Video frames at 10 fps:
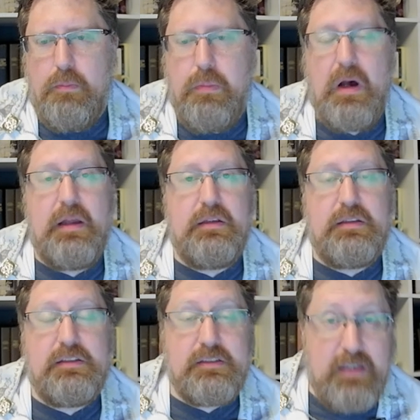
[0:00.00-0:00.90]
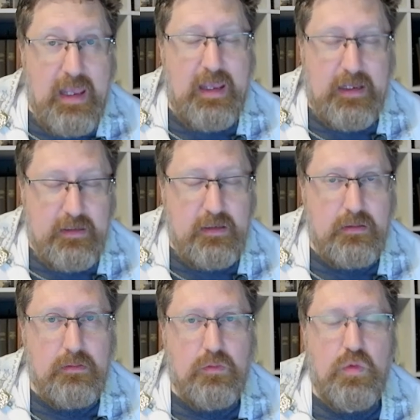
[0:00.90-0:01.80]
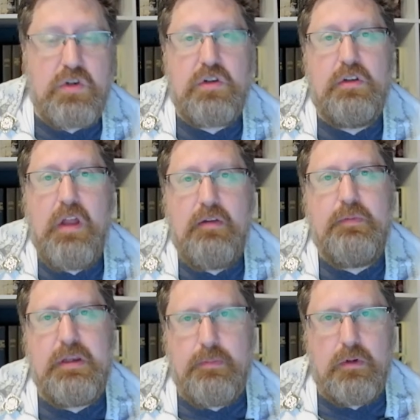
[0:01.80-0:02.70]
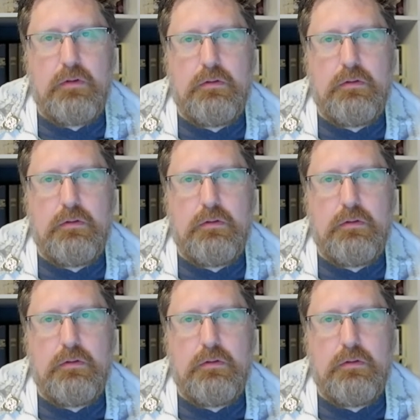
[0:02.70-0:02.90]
But instead, we should love people.